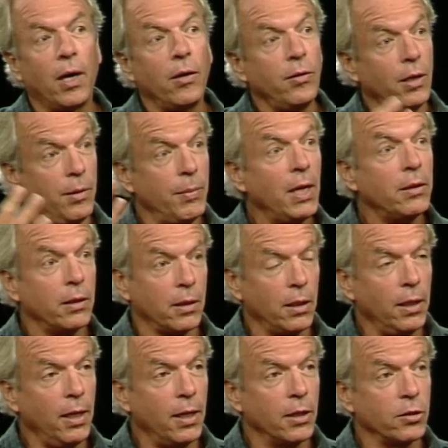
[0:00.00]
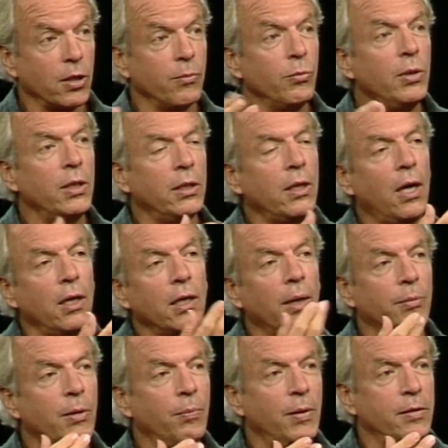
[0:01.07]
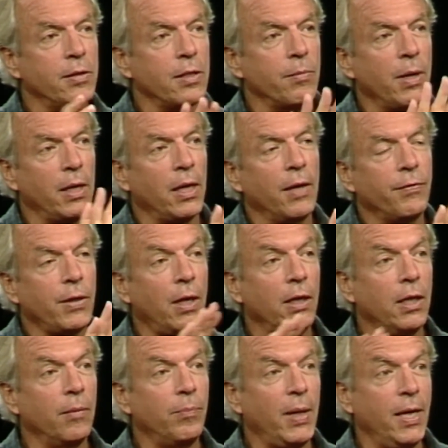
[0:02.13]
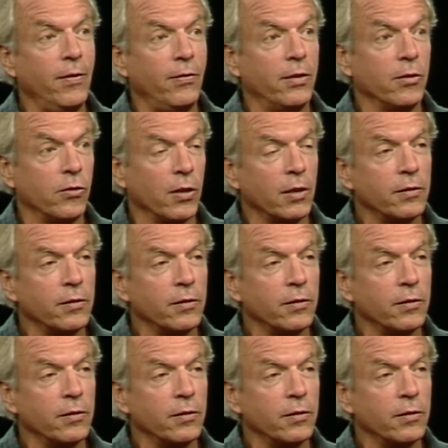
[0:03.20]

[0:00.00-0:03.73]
How could I make the collage? I'm really cutting up the pieces of my life, cutting and pasting,